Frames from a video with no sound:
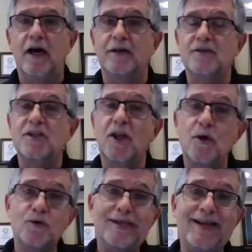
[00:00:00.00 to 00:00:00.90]

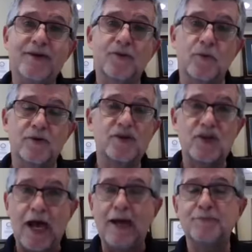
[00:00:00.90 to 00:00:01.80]
slows down or
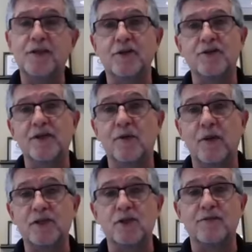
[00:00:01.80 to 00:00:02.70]
stops the
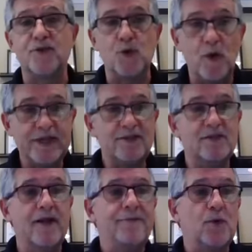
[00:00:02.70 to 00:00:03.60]
degeneration of
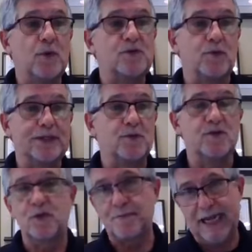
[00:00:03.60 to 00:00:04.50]
joints, which
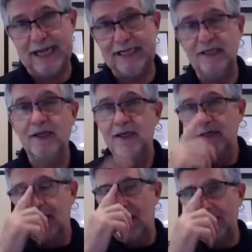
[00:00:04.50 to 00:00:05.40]
reduces pain.
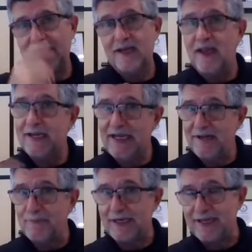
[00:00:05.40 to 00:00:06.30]
And
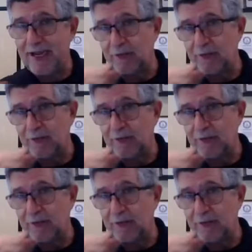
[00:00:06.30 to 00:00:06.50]
again, back to how we